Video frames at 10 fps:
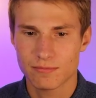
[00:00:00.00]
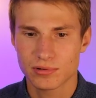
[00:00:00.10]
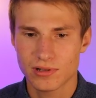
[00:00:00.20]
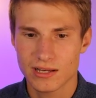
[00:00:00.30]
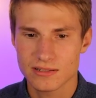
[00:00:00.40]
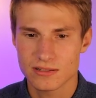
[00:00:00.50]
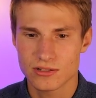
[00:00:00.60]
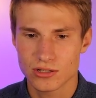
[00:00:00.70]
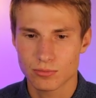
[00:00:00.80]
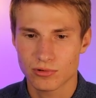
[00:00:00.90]
plus
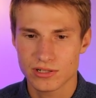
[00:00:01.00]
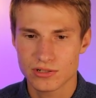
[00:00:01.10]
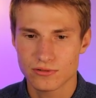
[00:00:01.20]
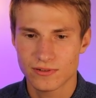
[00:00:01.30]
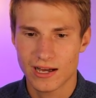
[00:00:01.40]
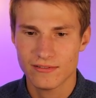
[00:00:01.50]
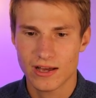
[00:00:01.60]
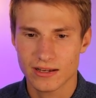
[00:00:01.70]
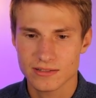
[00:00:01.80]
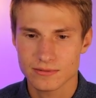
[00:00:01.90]

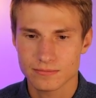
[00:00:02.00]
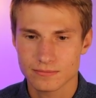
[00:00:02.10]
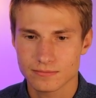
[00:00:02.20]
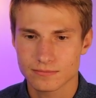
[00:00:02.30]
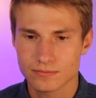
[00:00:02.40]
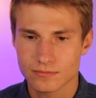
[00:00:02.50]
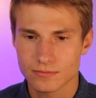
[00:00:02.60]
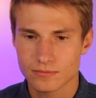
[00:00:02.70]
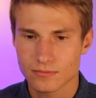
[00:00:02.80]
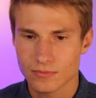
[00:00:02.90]
0.25x
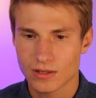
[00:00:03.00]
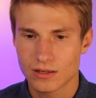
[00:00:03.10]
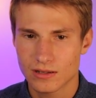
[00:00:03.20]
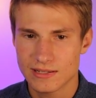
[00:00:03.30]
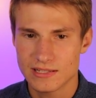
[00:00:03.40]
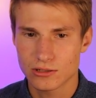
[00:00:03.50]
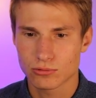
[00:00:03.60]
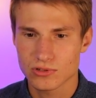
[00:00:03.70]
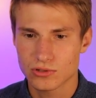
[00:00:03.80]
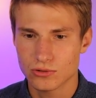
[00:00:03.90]
is
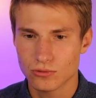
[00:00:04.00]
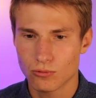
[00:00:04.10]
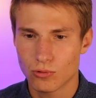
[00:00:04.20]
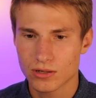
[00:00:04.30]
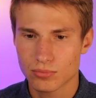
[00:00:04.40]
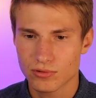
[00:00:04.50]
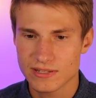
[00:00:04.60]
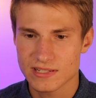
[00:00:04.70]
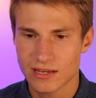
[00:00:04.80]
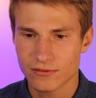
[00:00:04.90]
equal to
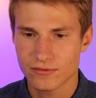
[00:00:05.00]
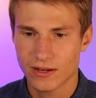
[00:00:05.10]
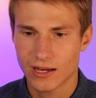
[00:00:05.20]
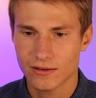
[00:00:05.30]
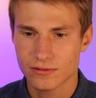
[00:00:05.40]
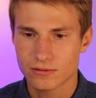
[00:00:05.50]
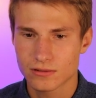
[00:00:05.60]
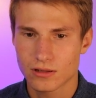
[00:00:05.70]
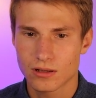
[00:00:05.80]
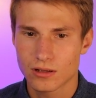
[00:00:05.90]
1.75
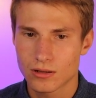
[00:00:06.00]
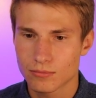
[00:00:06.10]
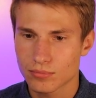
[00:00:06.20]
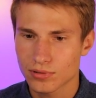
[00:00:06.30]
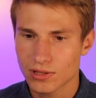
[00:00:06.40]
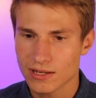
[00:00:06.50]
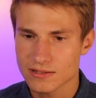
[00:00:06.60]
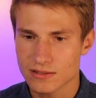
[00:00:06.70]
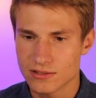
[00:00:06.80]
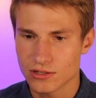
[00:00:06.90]

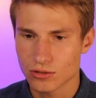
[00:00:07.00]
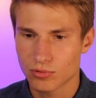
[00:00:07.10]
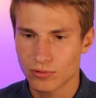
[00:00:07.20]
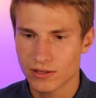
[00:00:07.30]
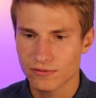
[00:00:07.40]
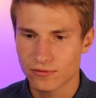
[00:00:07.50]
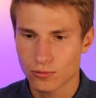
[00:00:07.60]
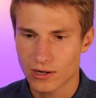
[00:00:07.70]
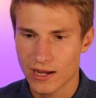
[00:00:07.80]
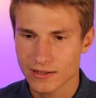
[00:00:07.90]
plus
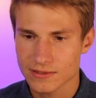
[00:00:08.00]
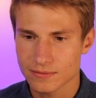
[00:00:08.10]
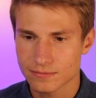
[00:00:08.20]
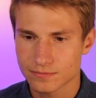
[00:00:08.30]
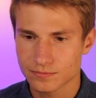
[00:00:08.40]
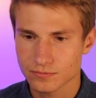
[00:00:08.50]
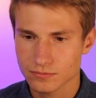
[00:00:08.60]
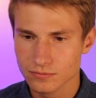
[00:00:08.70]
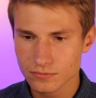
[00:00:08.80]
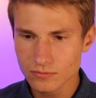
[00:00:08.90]
0.4x.
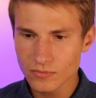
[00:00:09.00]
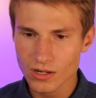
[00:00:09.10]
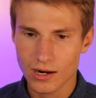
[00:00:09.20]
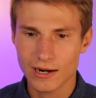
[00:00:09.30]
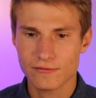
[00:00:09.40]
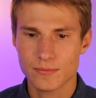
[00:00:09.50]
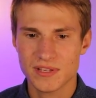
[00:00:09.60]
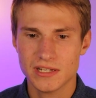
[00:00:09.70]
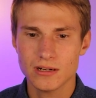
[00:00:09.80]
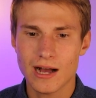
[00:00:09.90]
All right, from
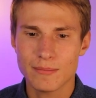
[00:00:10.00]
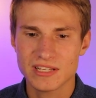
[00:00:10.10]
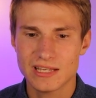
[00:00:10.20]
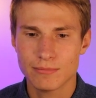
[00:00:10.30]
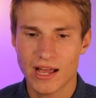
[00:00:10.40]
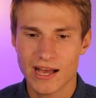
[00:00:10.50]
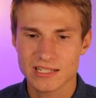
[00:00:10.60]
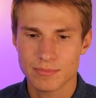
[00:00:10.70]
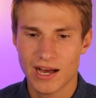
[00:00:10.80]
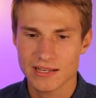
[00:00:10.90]
here, I'm going to keep my x
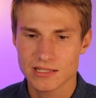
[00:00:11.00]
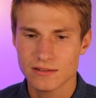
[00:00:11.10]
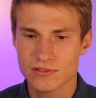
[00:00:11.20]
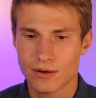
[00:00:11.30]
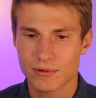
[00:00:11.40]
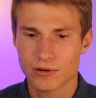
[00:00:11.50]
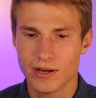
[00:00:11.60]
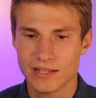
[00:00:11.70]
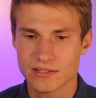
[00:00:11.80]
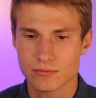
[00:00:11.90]
positive, so I'm going to go
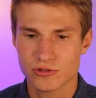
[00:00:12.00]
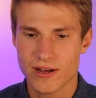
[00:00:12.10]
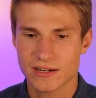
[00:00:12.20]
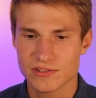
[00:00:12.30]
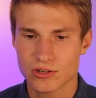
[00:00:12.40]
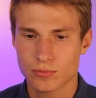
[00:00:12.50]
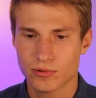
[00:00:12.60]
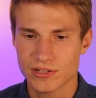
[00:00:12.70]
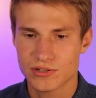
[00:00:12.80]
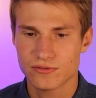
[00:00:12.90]
ahead and subtract
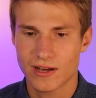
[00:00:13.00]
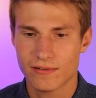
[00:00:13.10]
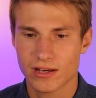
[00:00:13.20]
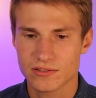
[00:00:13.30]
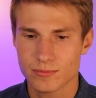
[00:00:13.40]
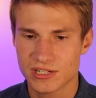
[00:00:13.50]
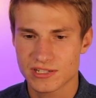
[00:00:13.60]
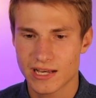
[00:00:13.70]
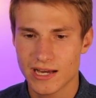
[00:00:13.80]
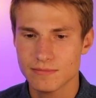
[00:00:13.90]
0.25x from each
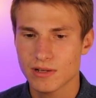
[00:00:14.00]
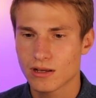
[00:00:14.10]
side.